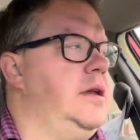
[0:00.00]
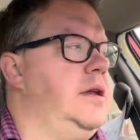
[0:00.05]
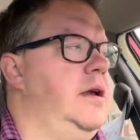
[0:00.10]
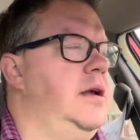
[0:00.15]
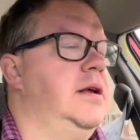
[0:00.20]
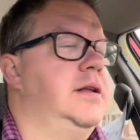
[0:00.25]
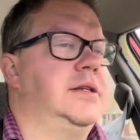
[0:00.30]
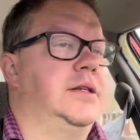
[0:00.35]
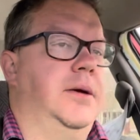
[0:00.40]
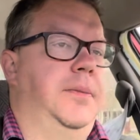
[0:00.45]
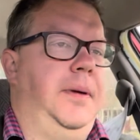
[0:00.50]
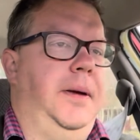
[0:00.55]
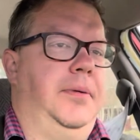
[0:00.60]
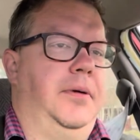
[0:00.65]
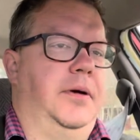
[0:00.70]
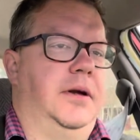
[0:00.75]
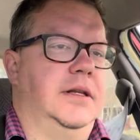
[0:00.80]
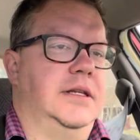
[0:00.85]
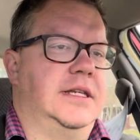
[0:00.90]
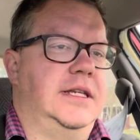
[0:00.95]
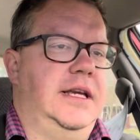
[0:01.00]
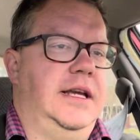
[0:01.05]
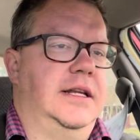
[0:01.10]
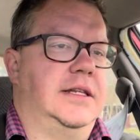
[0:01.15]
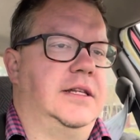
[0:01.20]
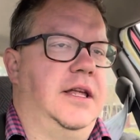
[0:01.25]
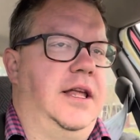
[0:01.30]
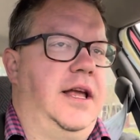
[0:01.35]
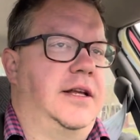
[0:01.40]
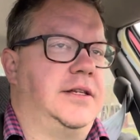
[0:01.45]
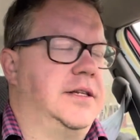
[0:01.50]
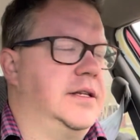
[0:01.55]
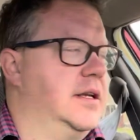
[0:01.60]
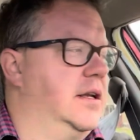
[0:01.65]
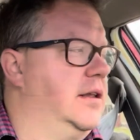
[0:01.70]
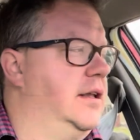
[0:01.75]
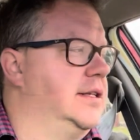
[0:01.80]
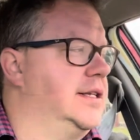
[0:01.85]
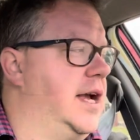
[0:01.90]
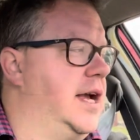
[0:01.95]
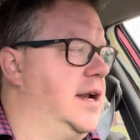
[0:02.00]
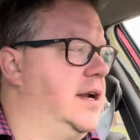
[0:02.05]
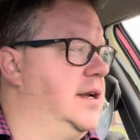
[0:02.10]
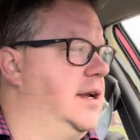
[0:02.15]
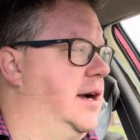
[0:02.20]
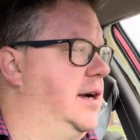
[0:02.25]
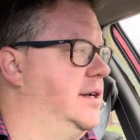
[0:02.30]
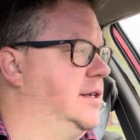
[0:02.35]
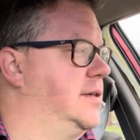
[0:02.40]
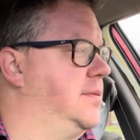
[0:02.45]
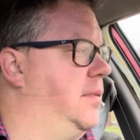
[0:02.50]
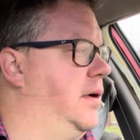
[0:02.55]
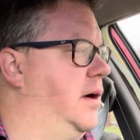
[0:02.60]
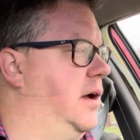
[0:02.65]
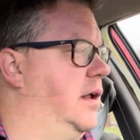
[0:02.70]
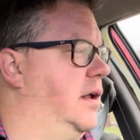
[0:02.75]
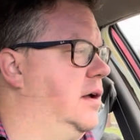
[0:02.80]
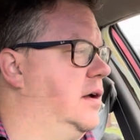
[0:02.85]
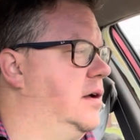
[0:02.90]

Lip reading: and so people can see it. So that's kind of nice, but